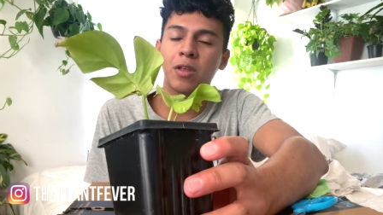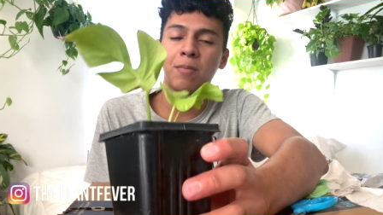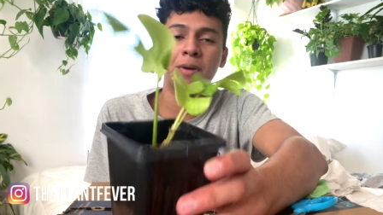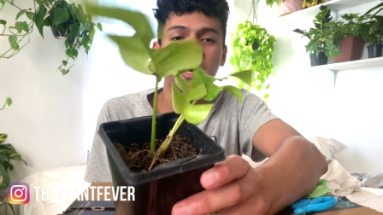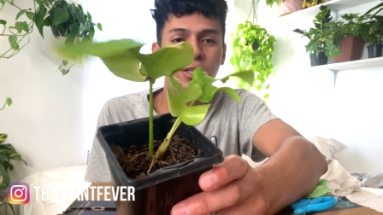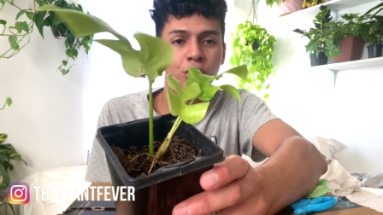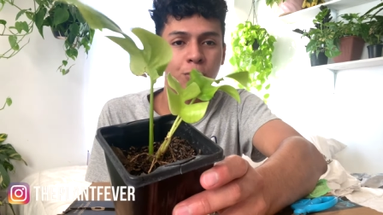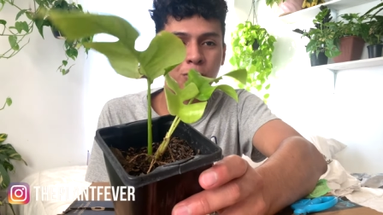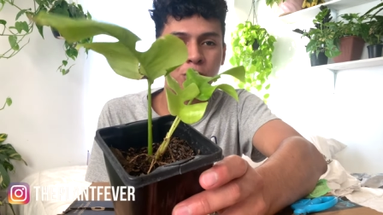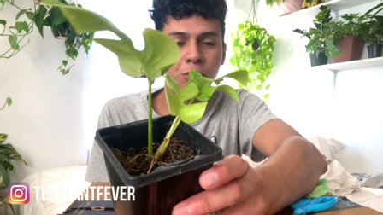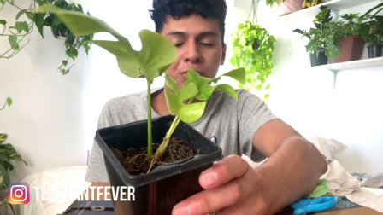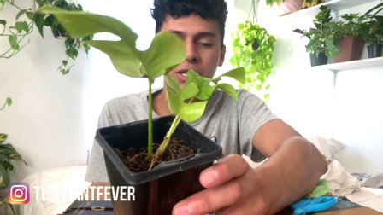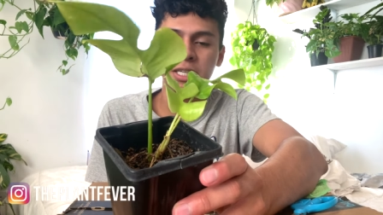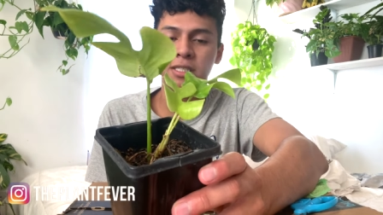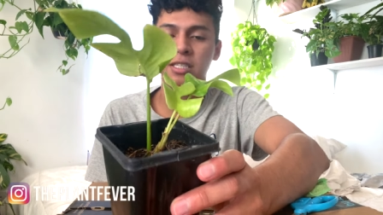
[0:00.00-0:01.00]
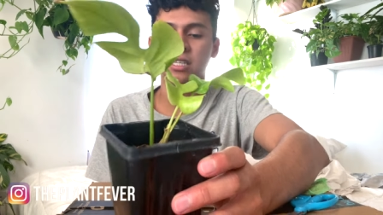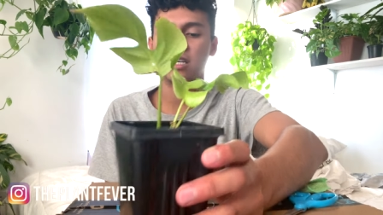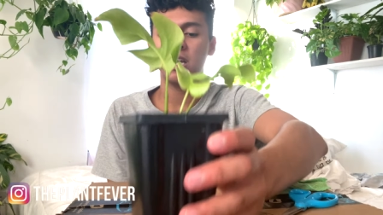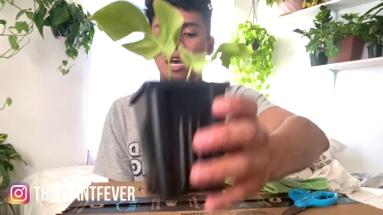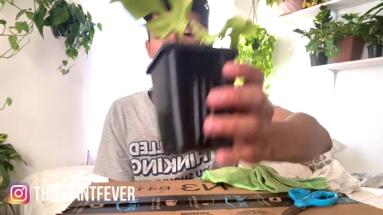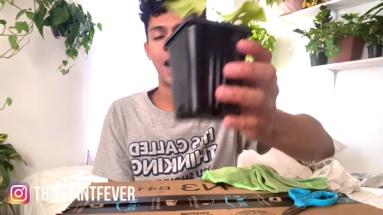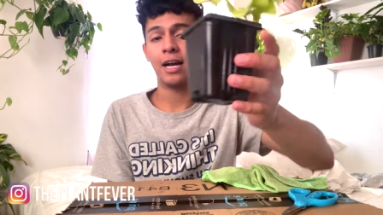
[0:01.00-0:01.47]
but yeah, super, super
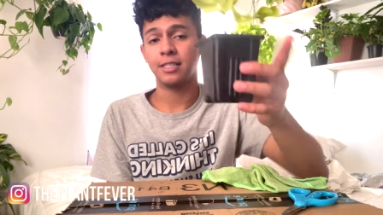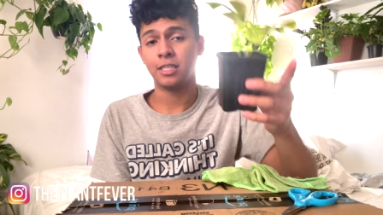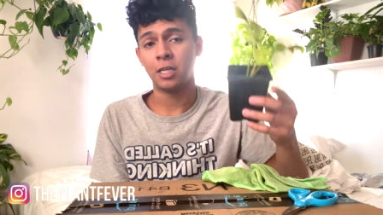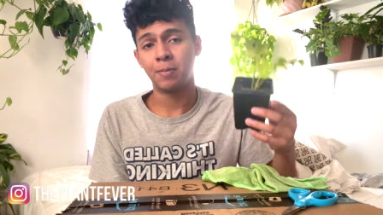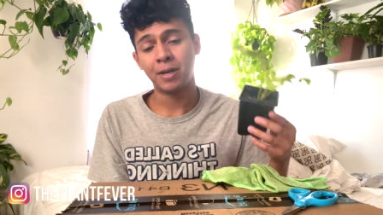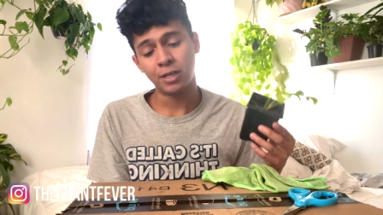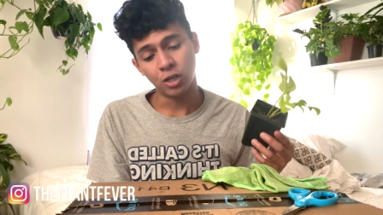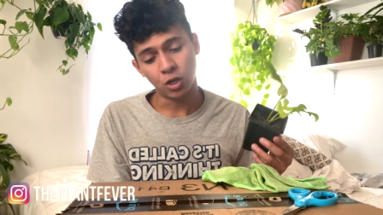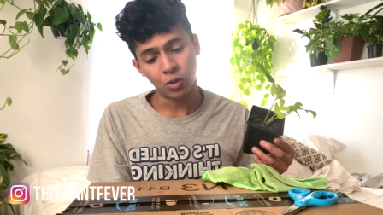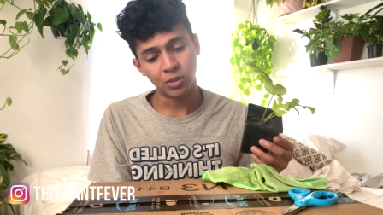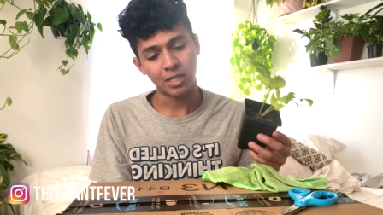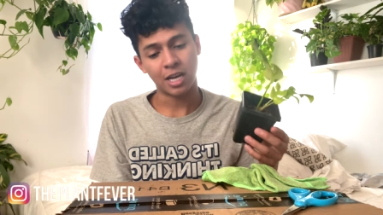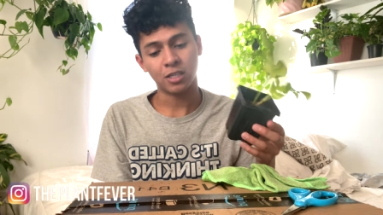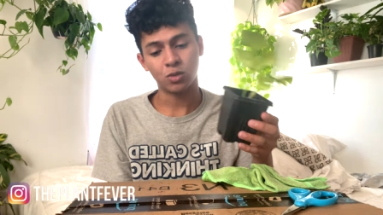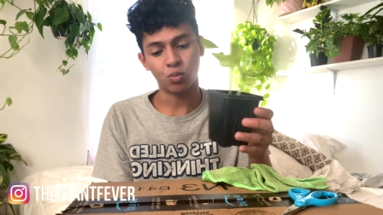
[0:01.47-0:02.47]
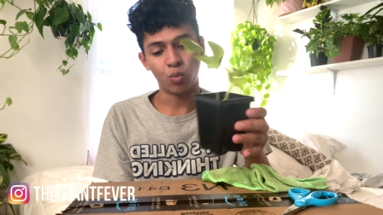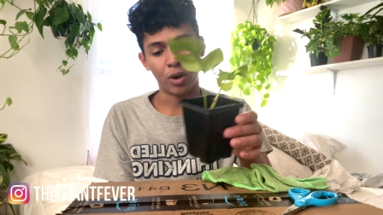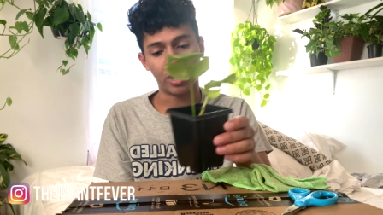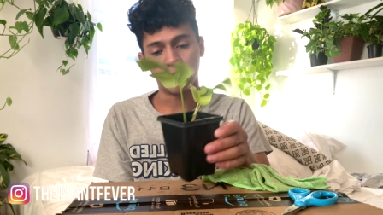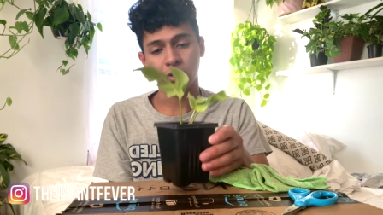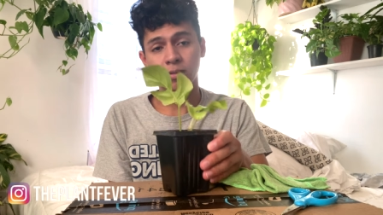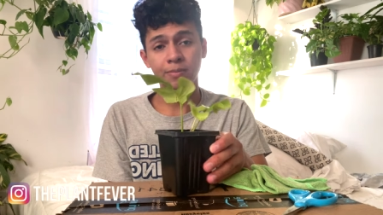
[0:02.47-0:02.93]
easy. I did it by nose as
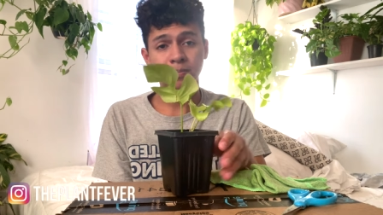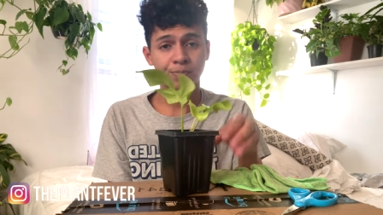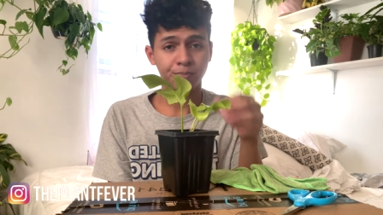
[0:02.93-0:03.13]
well.